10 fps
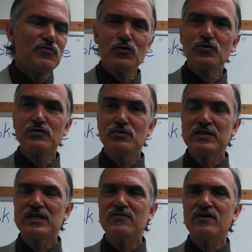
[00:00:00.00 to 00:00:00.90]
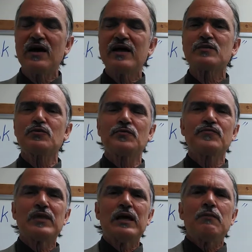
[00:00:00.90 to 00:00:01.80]
those who receive the gospel.
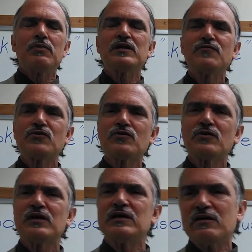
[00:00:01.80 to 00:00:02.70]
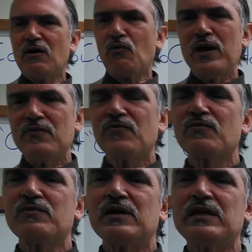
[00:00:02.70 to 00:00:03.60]
But if you're away
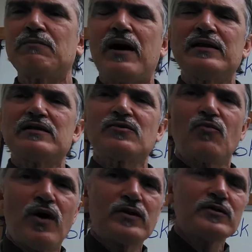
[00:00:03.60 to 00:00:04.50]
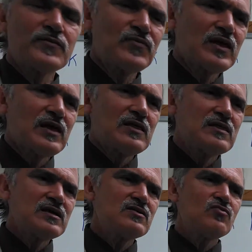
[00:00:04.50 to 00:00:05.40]
from any bodies of water,
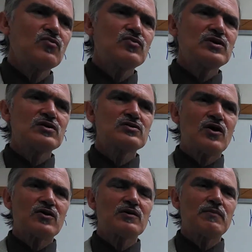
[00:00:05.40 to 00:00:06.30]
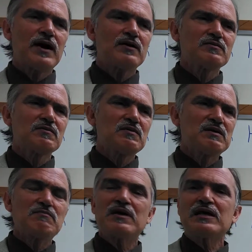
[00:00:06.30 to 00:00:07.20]
then we could talk about
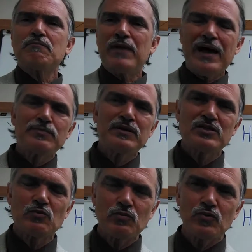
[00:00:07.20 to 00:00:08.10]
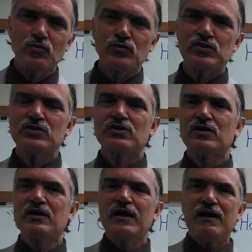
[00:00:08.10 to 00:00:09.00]
making baptism pools,
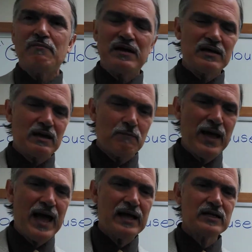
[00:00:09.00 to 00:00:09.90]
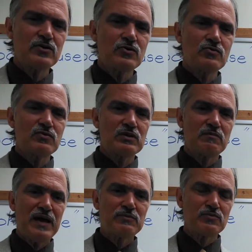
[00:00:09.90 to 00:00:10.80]
making a patio
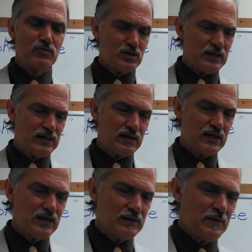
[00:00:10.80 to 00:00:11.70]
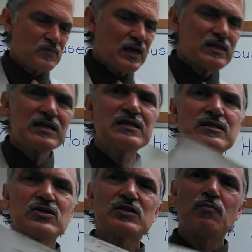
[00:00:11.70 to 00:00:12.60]
with baptism pools. Now, again, this is
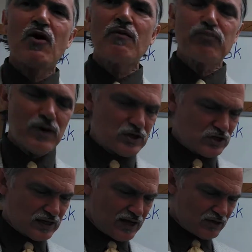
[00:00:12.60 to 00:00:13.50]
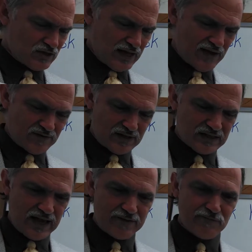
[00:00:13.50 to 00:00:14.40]
a small project. I also have a
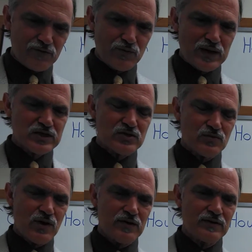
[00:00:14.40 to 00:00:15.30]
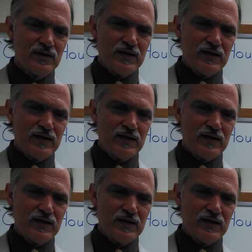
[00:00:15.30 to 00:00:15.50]
design for a restaurant.